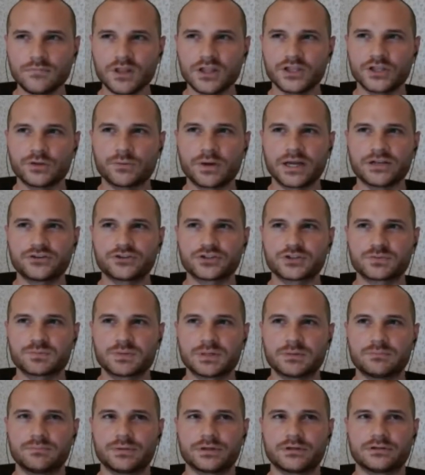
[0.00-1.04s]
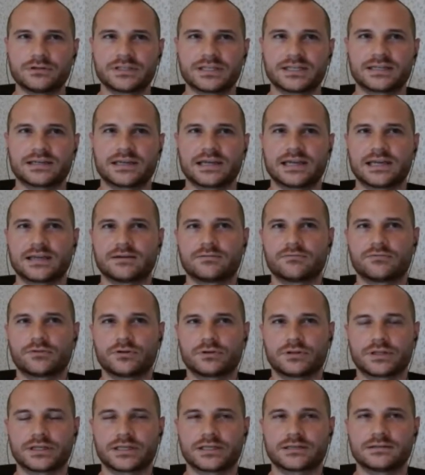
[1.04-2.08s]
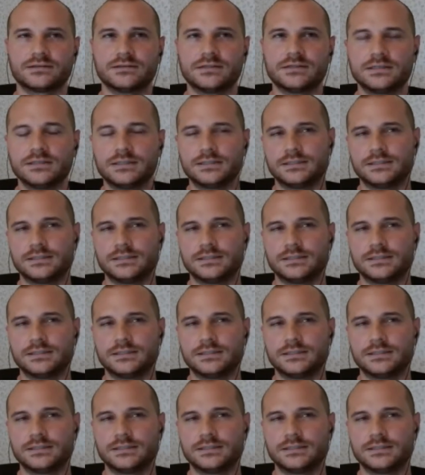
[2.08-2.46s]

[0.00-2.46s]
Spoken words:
you might just be building a really